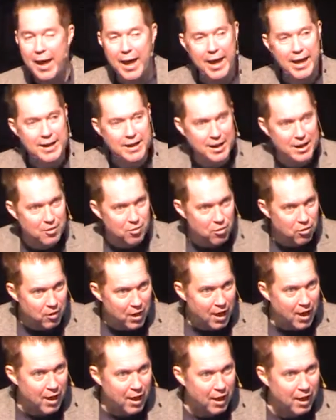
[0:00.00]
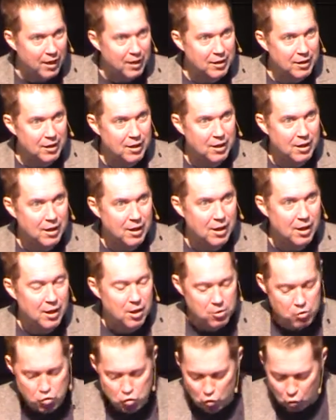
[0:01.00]
And in that,
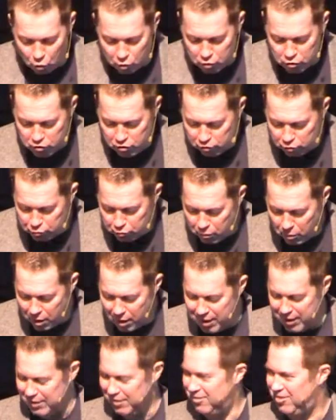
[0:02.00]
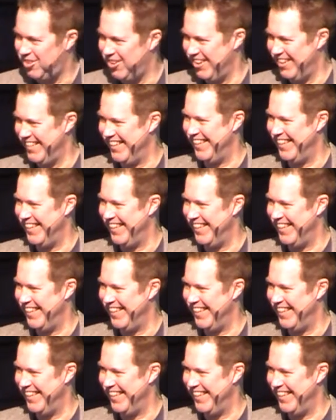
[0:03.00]
George is right.